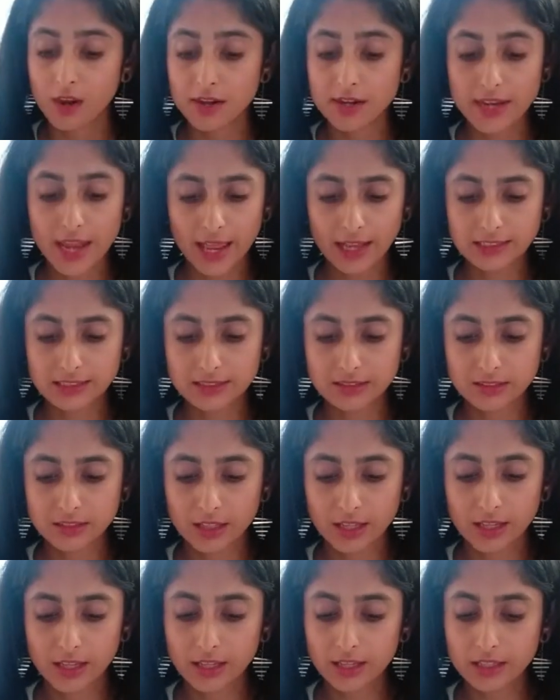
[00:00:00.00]
Next
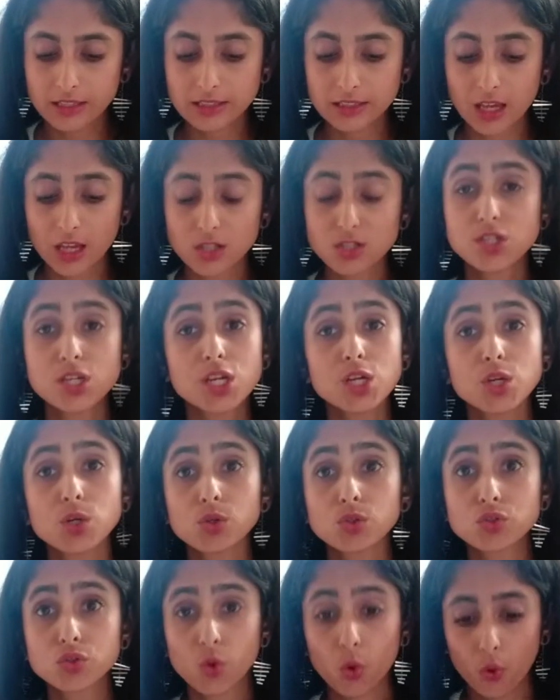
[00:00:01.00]
is
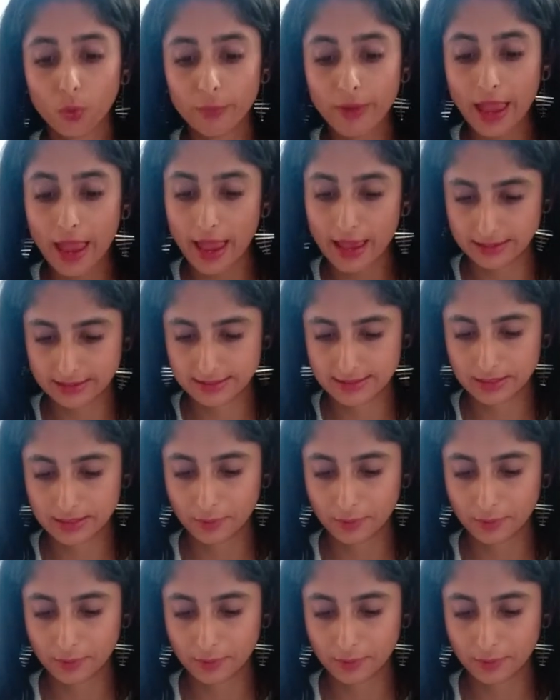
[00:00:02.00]
Tinosorb S,